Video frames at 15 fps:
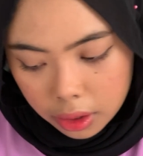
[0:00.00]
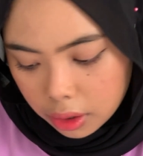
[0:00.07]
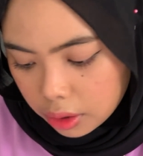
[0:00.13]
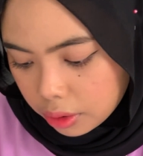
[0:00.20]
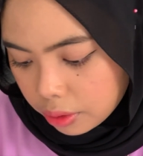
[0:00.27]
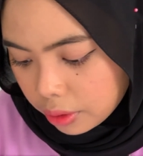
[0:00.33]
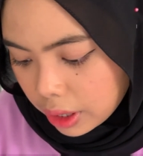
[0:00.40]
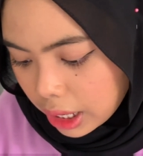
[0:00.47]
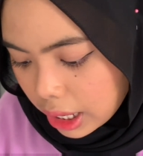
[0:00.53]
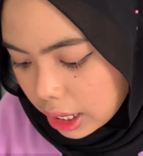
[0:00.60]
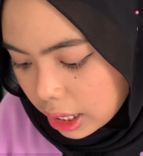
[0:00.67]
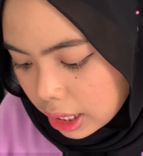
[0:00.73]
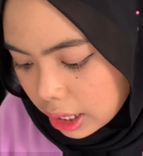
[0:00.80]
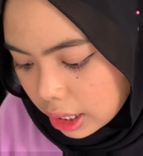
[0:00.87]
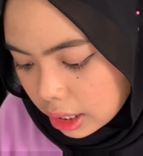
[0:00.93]

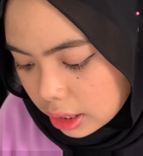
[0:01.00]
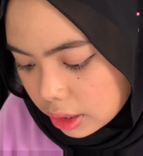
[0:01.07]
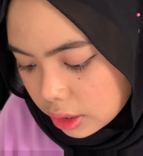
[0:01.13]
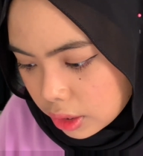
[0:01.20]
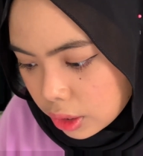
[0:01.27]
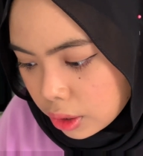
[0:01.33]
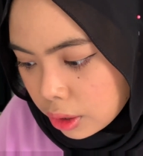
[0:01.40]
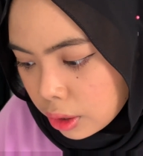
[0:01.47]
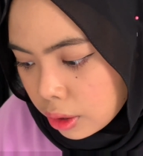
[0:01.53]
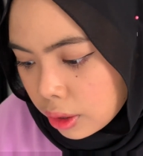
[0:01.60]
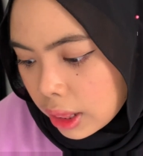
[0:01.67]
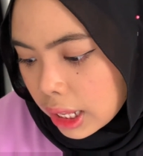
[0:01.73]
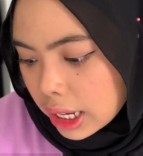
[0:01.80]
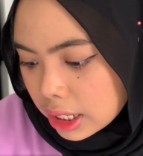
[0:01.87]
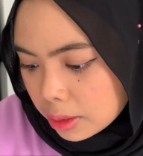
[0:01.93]
Alright, so
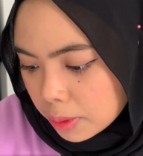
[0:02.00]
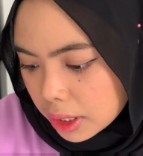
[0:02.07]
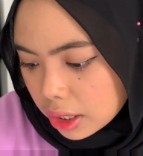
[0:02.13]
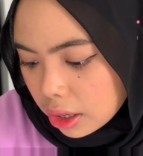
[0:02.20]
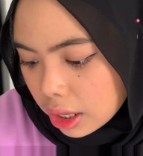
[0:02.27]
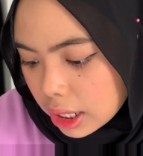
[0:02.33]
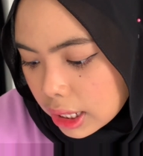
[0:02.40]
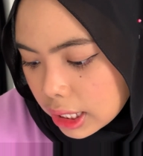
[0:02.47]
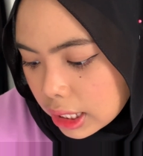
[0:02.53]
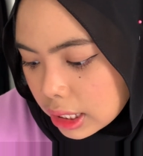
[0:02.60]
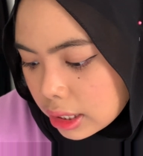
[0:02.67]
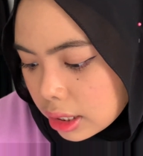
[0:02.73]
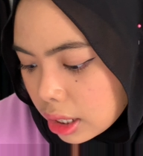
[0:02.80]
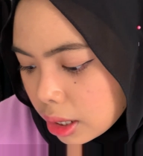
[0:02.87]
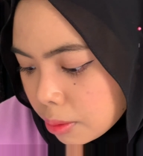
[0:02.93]
last but not
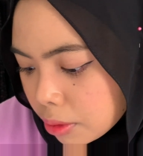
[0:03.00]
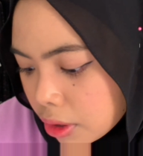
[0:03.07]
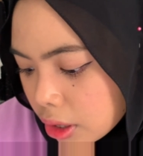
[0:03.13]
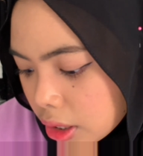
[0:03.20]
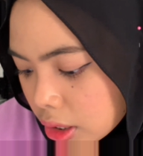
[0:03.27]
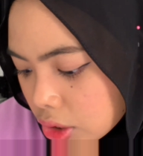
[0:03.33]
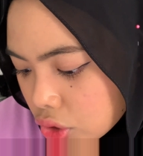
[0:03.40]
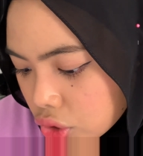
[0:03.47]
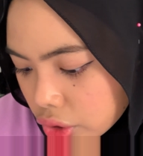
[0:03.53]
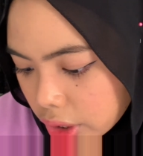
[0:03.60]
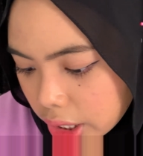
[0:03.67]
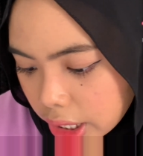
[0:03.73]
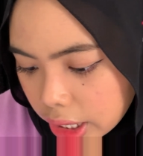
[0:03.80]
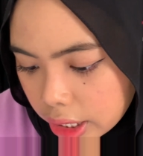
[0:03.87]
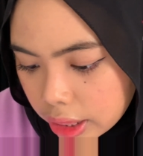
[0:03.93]
least, I'm gonna
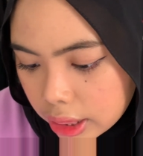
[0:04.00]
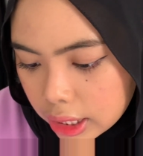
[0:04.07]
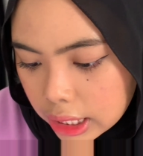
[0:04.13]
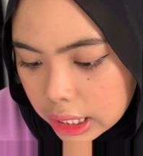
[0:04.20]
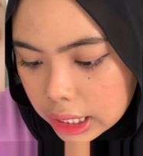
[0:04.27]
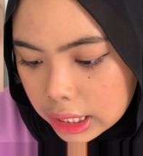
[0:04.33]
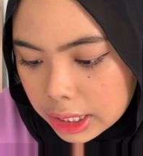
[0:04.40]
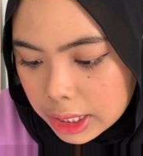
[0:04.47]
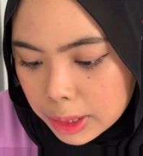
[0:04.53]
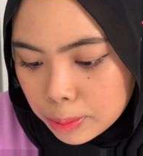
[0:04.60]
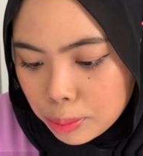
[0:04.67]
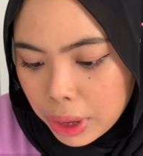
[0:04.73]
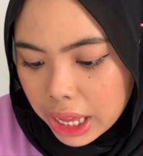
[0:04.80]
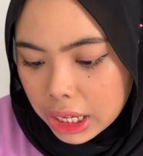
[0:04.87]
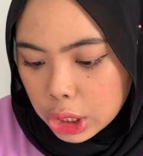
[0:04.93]
try the
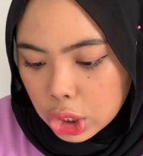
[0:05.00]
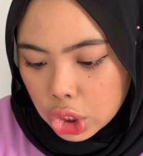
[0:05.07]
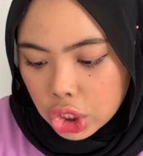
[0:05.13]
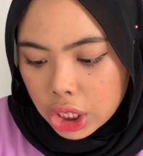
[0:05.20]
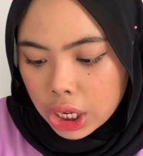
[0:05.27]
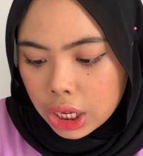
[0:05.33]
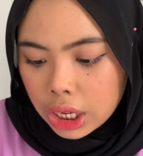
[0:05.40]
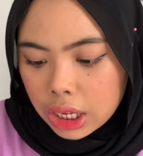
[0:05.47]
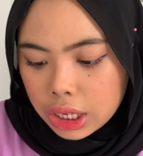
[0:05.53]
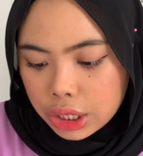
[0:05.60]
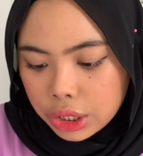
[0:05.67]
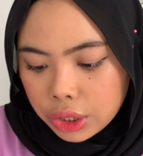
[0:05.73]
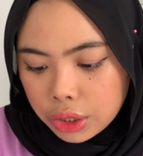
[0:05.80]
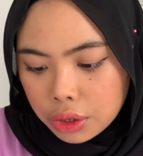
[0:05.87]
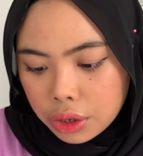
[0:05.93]
Spanish
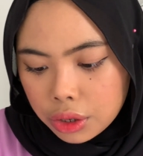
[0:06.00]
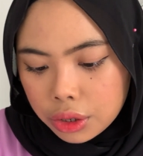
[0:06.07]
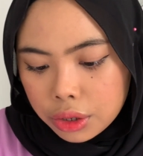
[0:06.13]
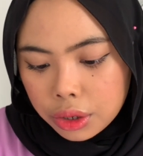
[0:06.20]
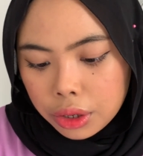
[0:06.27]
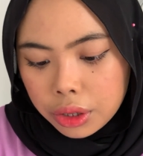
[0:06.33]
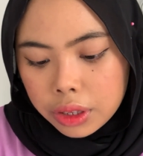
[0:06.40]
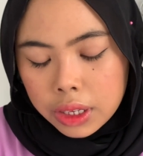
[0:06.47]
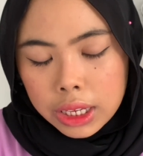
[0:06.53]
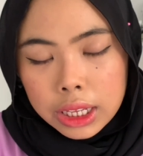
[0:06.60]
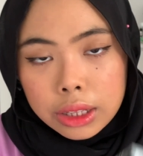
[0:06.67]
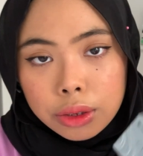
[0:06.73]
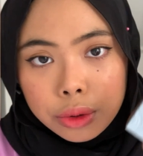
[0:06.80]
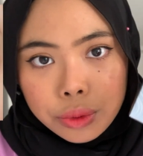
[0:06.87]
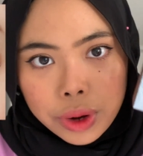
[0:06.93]
circle
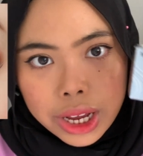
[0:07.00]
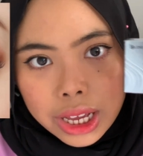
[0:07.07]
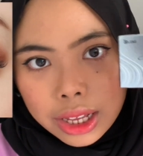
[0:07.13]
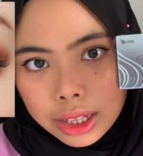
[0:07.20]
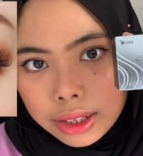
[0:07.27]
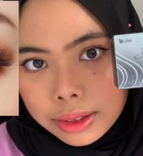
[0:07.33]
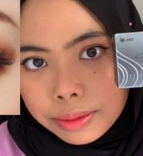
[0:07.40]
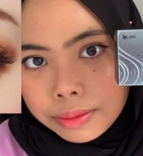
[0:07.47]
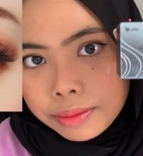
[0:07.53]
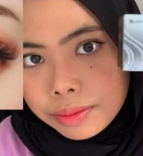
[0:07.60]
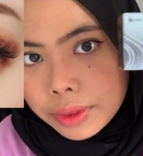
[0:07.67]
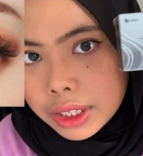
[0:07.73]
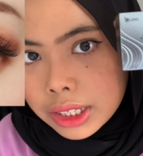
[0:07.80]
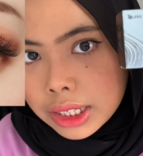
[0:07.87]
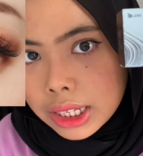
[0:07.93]
in gray.
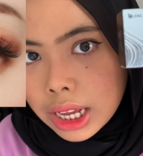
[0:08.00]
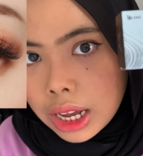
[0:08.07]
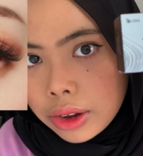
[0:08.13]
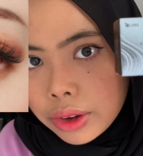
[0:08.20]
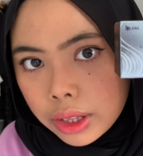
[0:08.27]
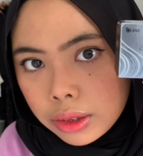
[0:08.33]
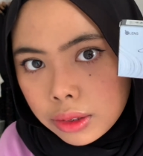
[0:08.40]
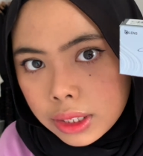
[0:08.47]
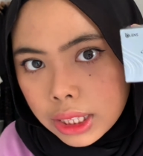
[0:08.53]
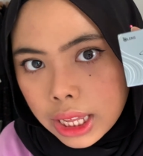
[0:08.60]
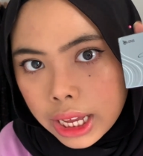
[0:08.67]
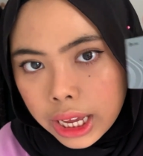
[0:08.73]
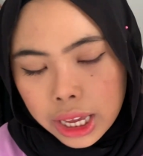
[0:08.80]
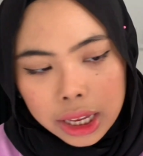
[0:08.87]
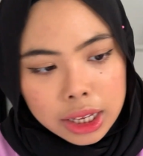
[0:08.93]
This is how it looks
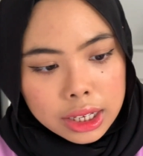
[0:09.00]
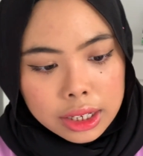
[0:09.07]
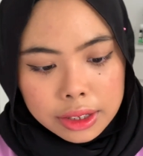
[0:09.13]
like.